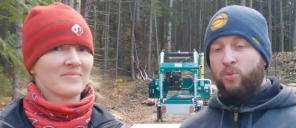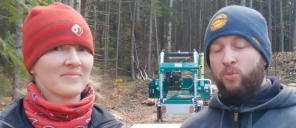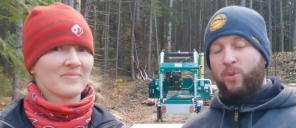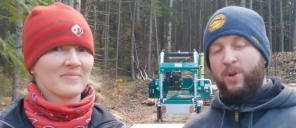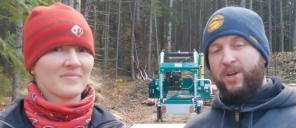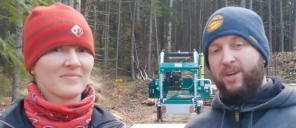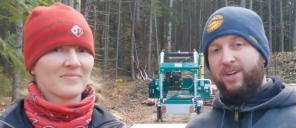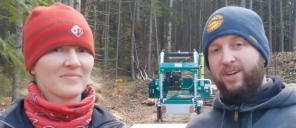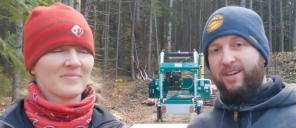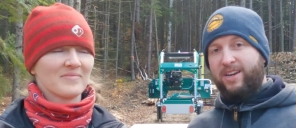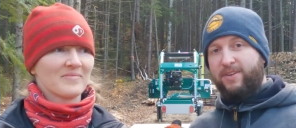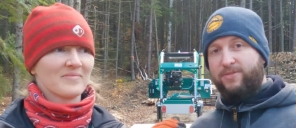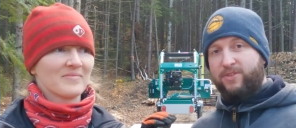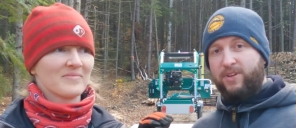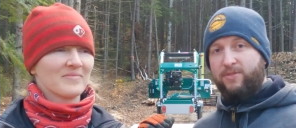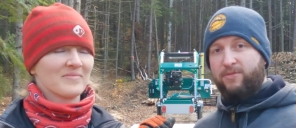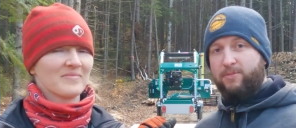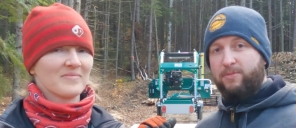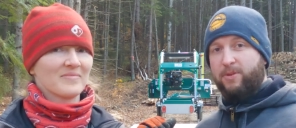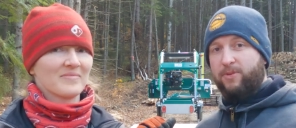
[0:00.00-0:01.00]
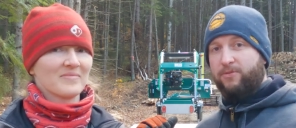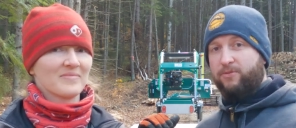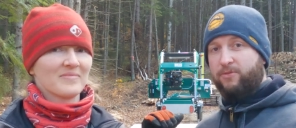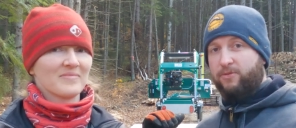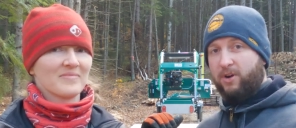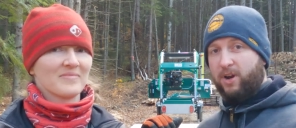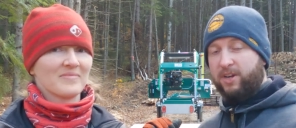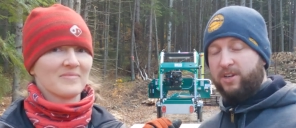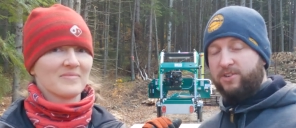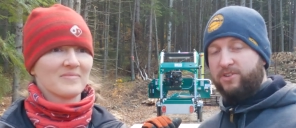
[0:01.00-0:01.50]
Speaker 1: We could lift it from the
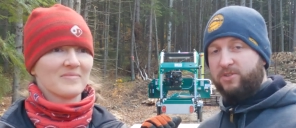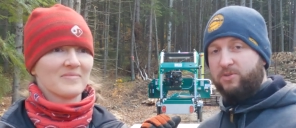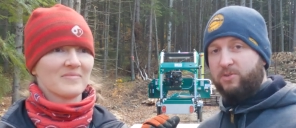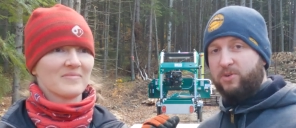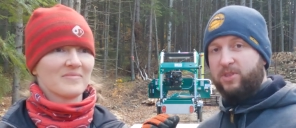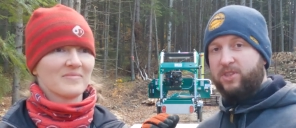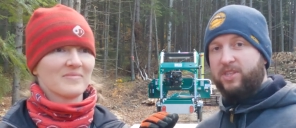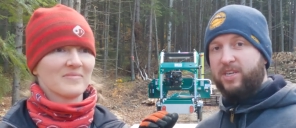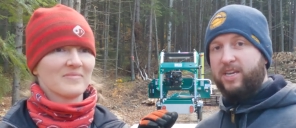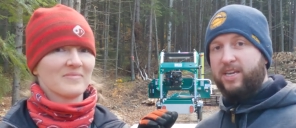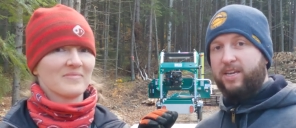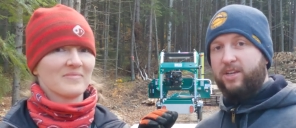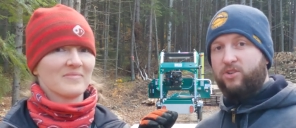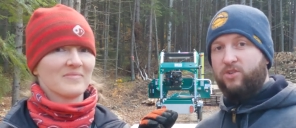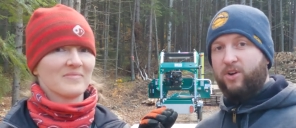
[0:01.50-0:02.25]
front with the